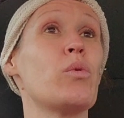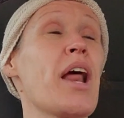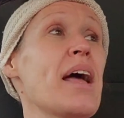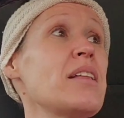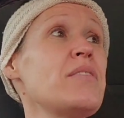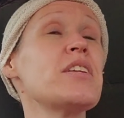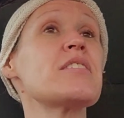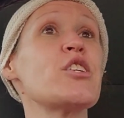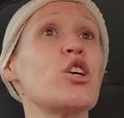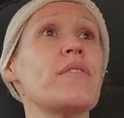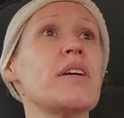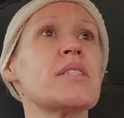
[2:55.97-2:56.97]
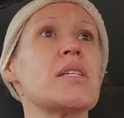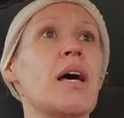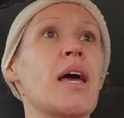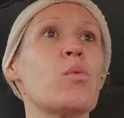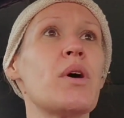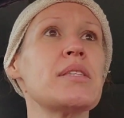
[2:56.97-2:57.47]
When I lived in Sierra
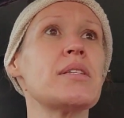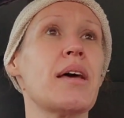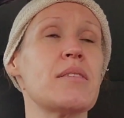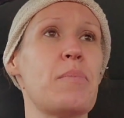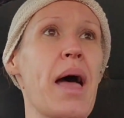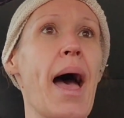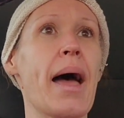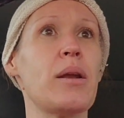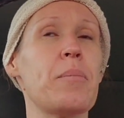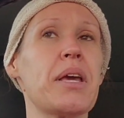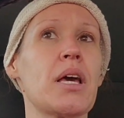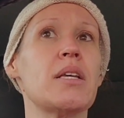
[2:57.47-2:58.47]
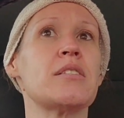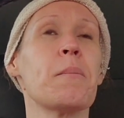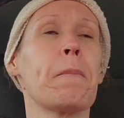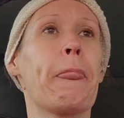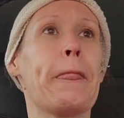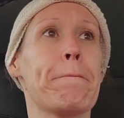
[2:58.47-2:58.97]
Vista, it wasn't as bad because
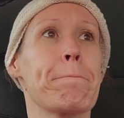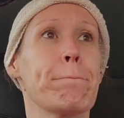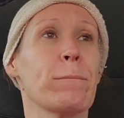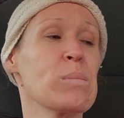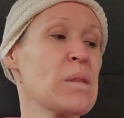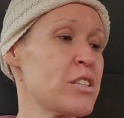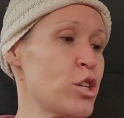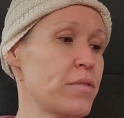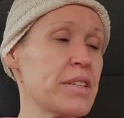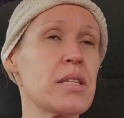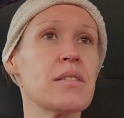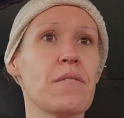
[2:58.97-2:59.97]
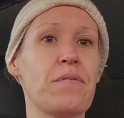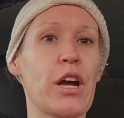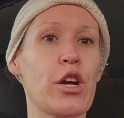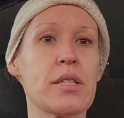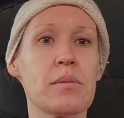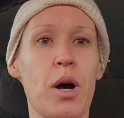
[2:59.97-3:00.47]
Sierra Vista is a
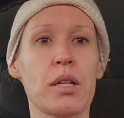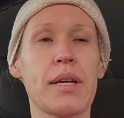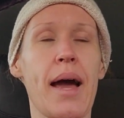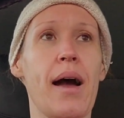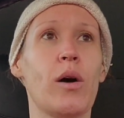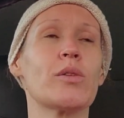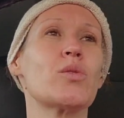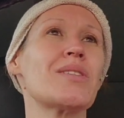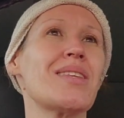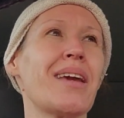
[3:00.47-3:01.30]
very small town, so